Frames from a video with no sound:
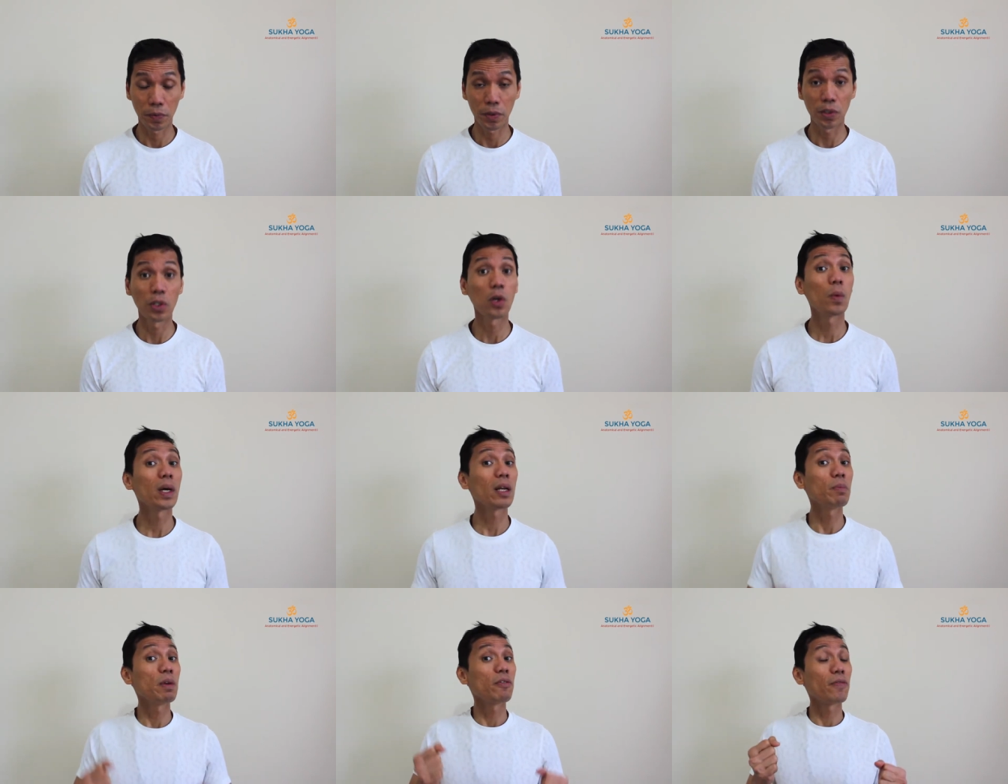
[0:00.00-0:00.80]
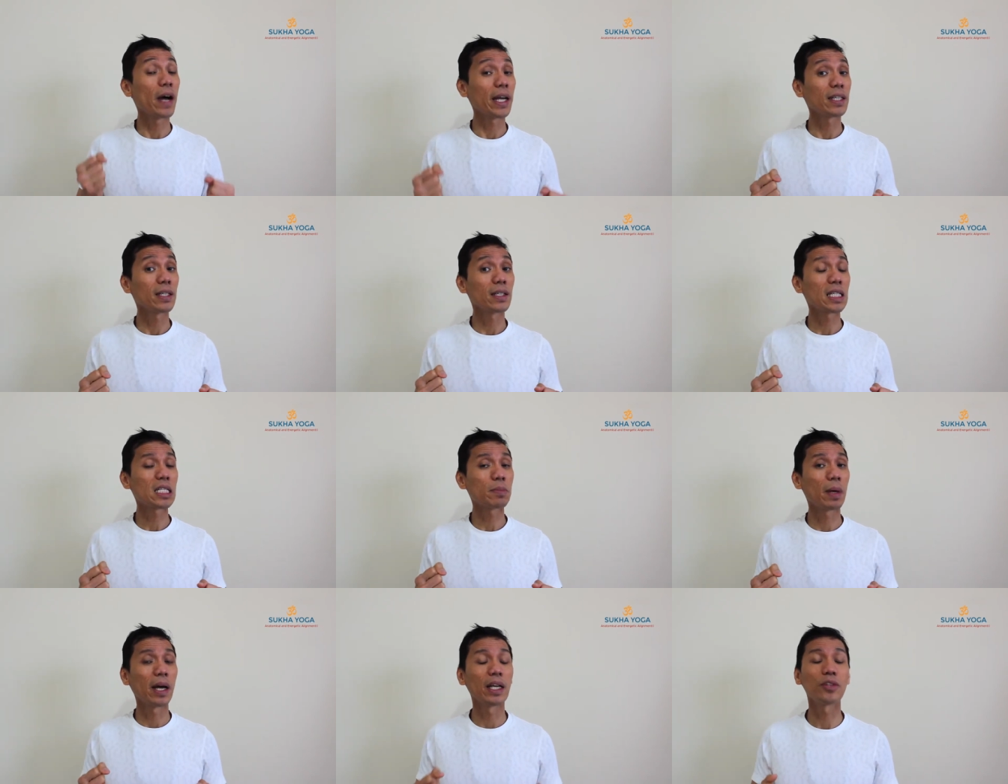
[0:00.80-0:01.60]
You don't want to be fighting the
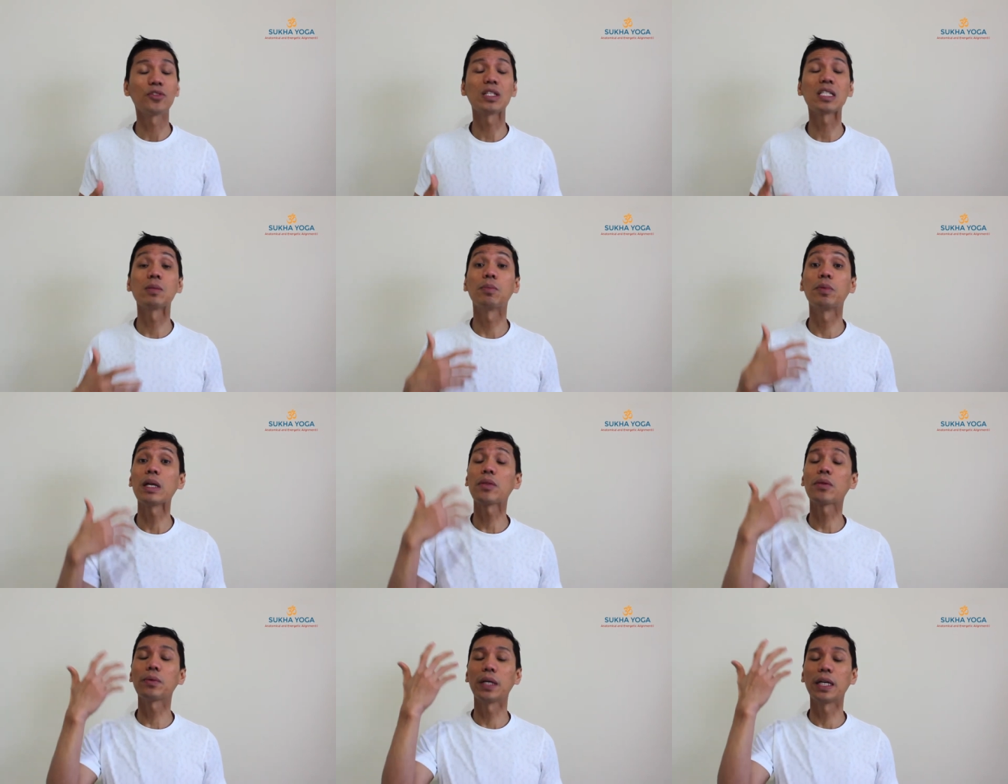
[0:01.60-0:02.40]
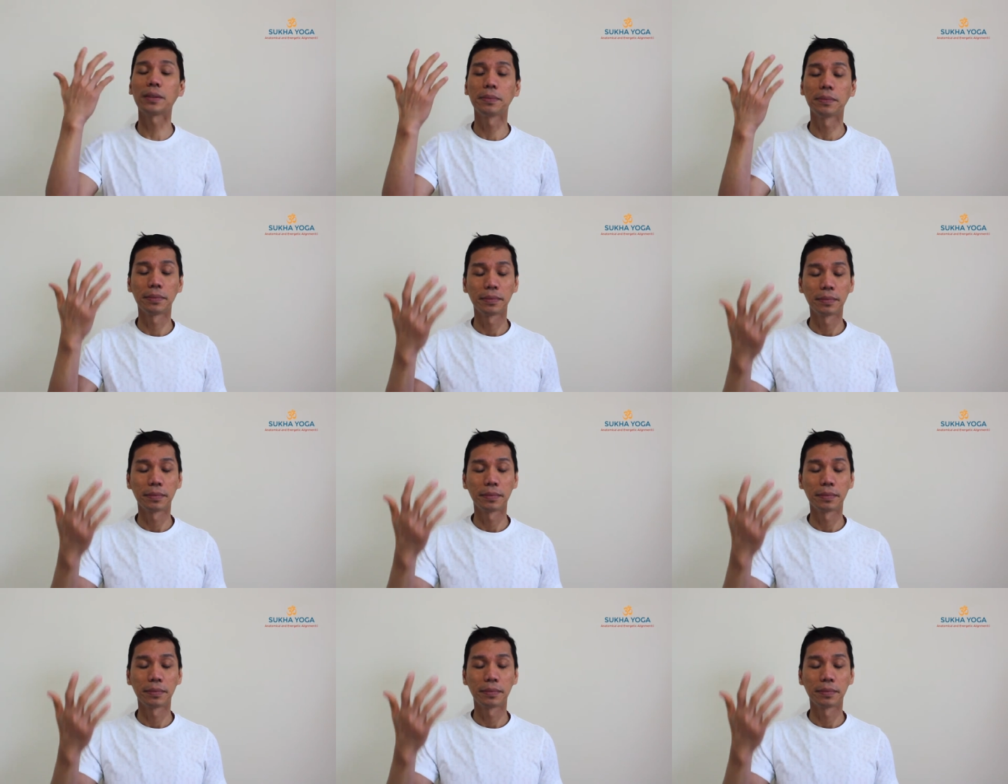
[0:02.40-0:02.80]
spine, just breathe through it.